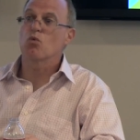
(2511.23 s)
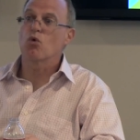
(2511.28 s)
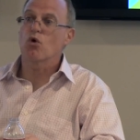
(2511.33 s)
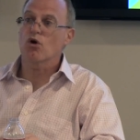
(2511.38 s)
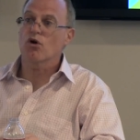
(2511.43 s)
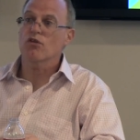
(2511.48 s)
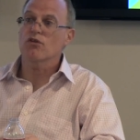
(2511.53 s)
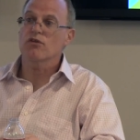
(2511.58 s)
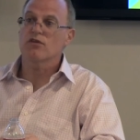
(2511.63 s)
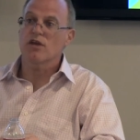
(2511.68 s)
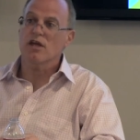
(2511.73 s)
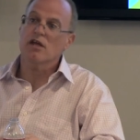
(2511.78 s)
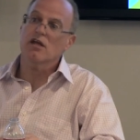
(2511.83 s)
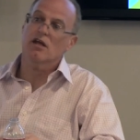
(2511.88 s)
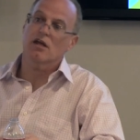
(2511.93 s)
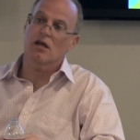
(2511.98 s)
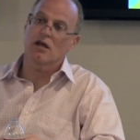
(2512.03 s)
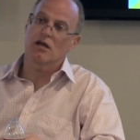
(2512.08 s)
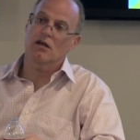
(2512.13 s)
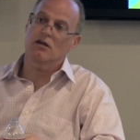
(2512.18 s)
worth
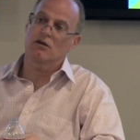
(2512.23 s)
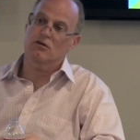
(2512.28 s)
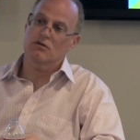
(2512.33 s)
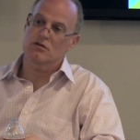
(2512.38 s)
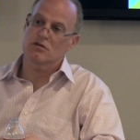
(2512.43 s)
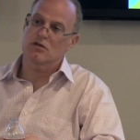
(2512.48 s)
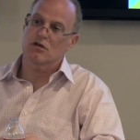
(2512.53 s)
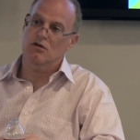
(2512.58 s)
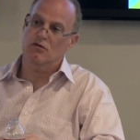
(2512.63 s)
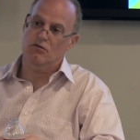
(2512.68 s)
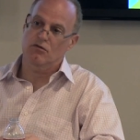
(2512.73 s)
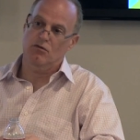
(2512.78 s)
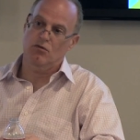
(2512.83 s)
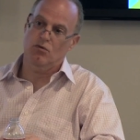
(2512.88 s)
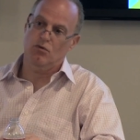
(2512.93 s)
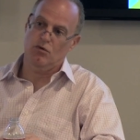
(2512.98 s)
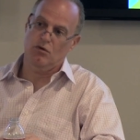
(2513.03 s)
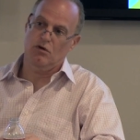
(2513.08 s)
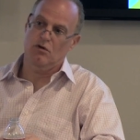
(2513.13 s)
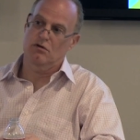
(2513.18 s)
dedicating yourself
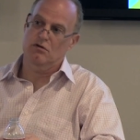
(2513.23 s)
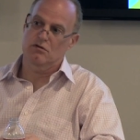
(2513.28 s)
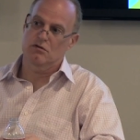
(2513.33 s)
towards.